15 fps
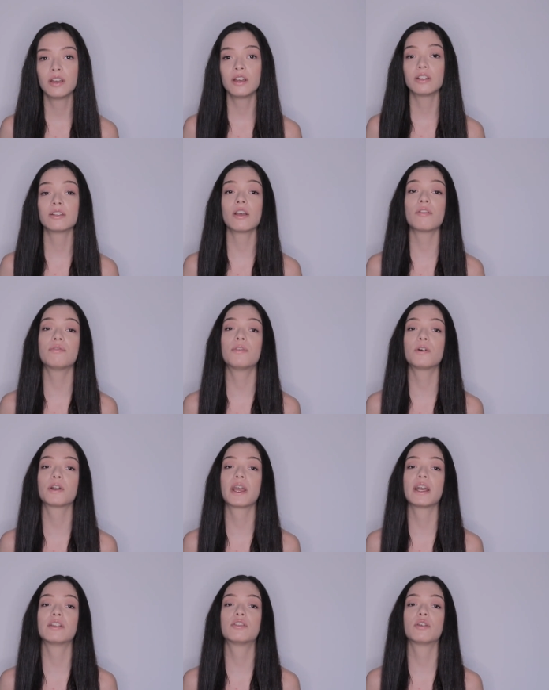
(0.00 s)
don't
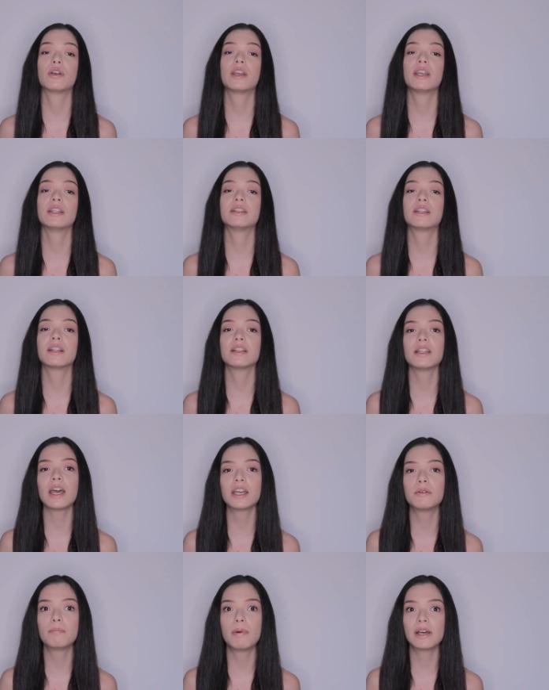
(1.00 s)
forget to hit the like